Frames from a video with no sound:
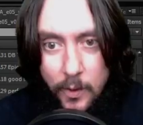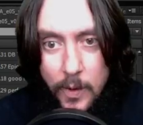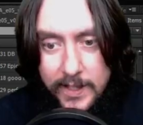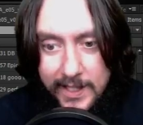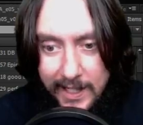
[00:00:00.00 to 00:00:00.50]

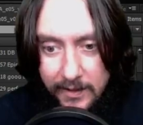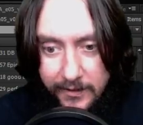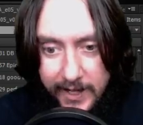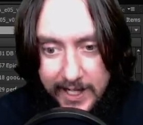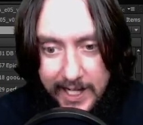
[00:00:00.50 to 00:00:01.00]
1 second
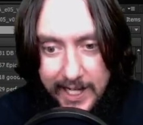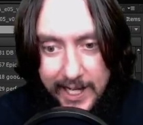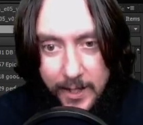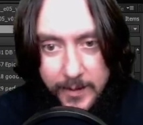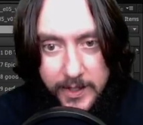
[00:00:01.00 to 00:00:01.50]
fade kind
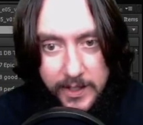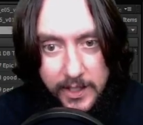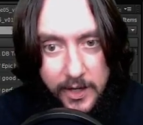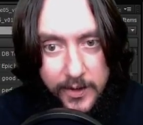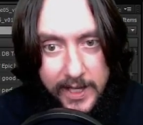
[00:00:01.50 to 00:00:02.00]
of helps you to
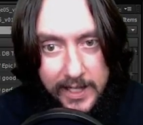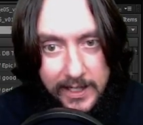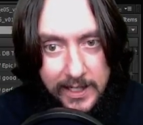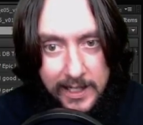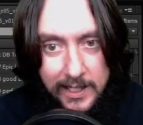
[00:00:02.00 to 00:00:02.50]
know that
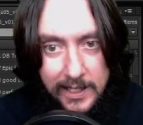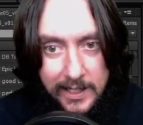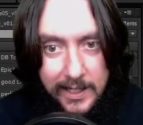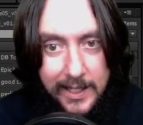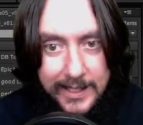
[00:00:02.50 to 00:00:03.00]

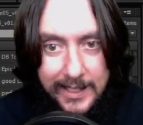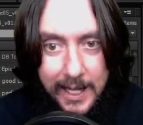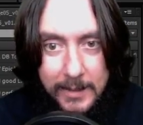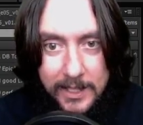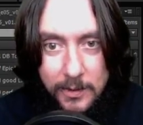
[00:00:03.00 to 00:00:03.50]
it's
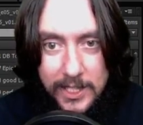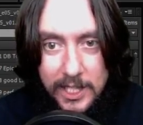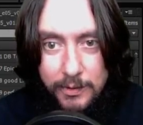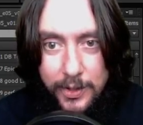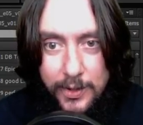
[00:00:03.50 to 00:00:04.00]
time to
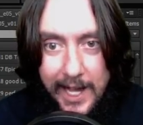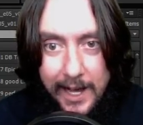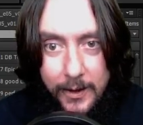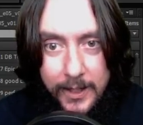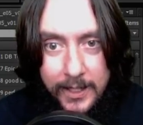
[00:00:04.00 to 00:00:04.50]
switchy-roo
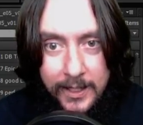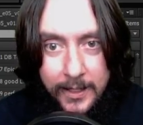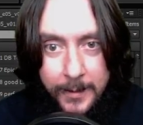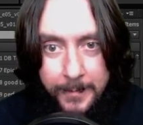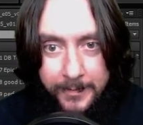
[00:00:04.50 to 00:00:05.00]
now.
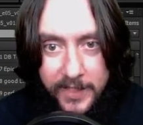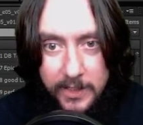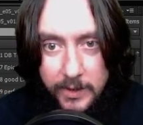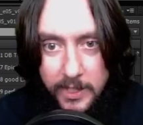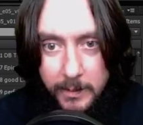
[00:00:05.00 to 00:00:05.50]

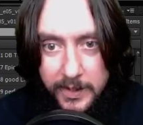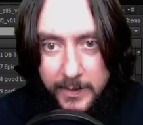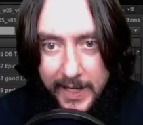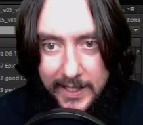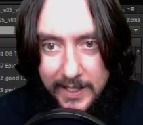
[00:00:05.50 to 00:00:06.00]
Switching
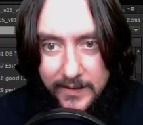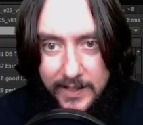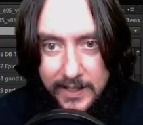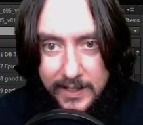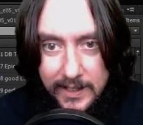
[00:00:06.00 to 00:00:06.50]

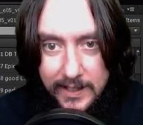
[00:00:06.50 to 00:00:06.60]
perspectives.